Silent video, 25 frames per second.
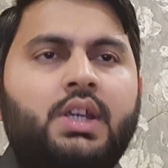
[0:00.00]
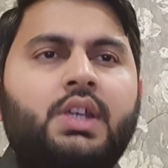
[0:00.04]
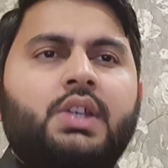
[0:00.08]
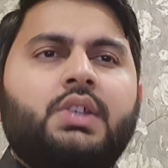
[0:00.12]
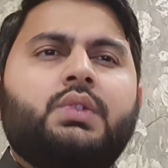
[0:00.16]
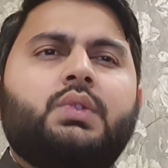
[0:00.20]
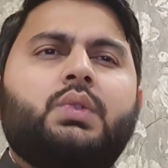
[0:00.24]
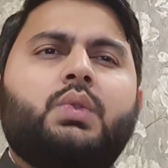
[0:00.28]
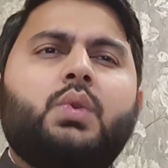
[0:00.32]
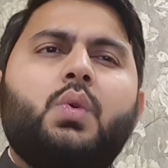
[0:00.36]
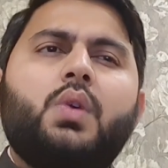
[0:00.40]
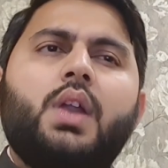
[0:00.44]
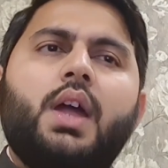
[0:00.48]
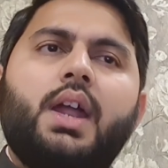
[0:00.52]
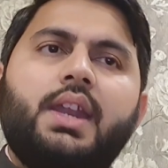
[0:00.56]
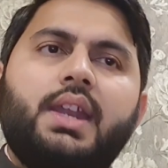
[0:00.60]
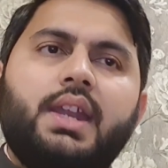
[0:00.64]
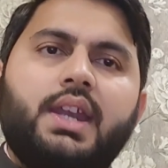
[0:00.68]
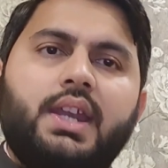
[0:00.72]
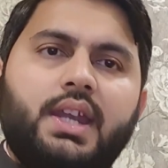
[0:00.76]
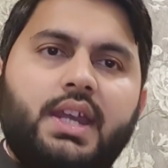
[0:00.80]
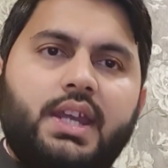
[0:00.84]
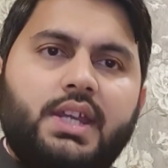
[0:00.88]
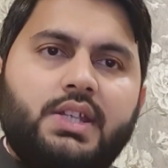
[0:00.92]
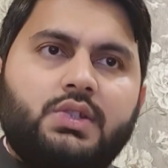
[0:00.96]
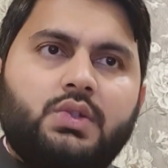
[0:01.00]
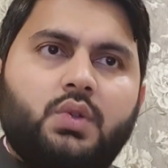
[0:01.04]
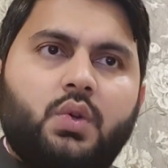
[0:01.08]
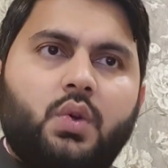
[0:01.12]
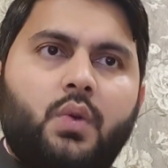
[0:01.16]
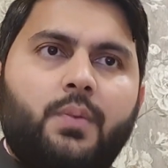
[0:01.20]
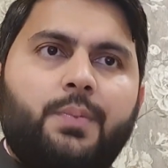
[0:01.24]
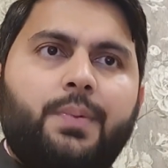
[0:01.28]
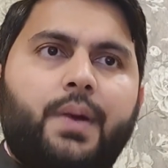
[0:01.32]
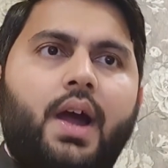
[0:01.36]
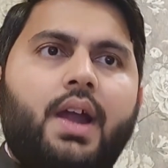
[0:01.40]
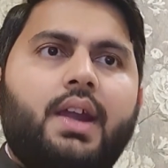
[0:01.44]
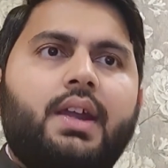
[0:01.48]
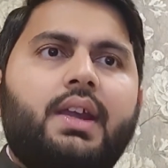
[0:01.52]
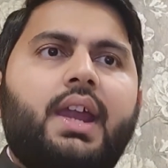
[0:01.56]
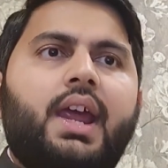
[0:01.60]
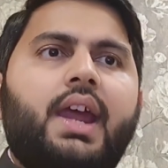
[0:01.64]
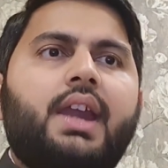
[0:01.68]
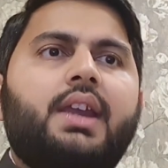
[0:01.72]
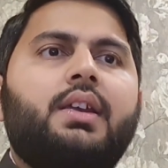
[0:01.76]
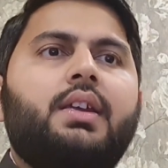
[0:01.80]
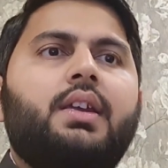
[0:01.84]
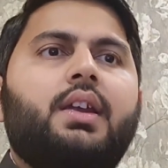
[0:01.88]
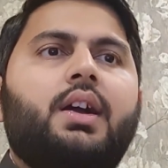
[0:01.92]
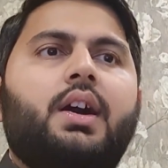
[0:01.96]
Students in each group are
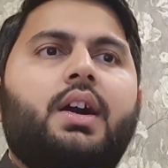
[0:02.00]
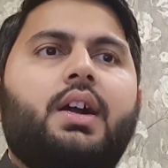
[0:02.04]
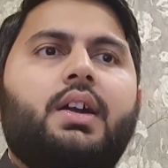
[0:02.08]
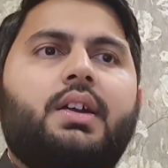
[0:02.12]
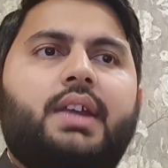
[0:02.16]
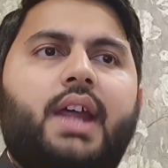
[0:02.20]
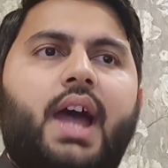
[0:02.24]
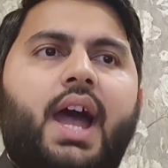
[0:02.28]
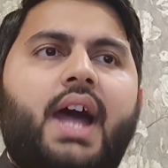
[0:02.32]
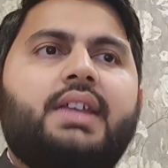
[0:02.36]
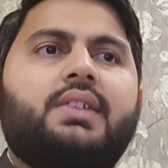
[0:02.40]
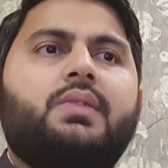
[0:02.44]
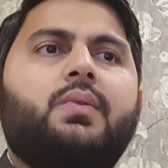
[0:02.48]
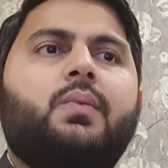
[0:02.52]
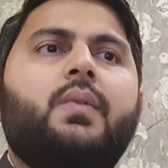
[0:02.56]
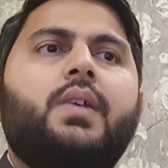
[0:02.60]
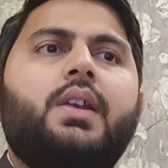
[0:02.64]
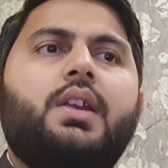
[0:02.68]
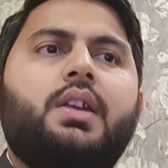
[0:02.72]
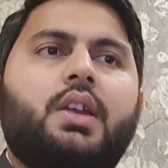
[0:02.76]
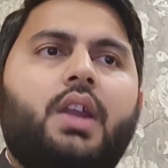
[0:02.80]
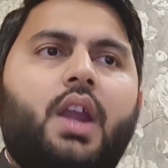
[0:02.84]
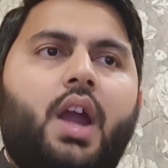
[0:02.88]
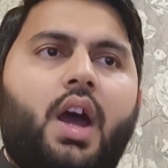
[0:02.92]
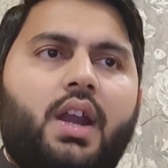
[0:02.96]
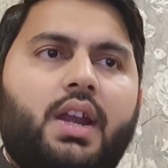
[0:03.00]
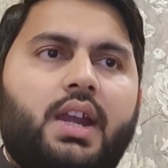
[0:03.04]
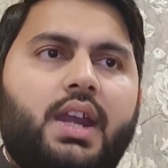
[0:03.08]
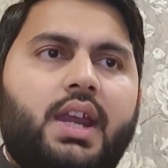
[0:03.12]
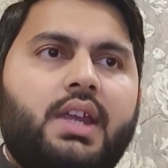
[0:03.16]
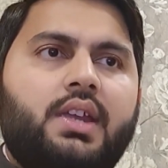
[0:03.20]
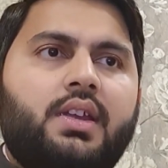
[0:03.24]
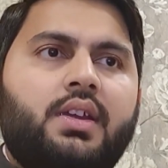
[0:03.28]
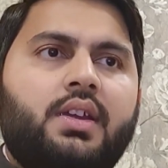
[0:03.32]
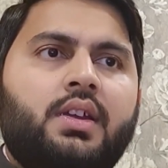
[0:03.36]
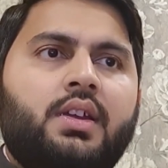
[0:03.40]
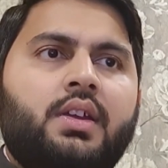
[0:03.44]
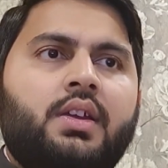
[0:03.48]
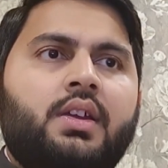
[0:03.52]
then tasked with learning